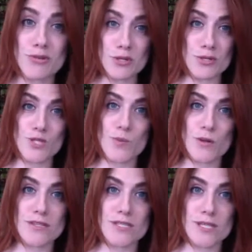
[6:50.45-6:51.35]
you're
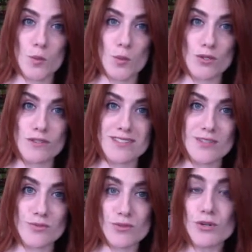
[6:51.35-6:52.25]
experiencing the world
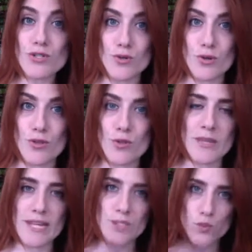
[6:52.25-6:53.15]
through your truth, but
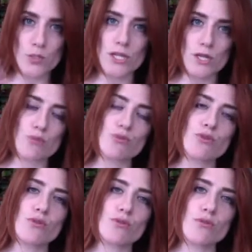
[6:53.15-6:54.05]
that is really
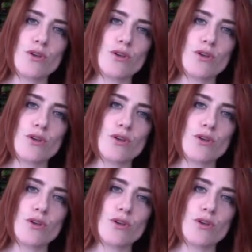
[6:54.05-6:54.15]
through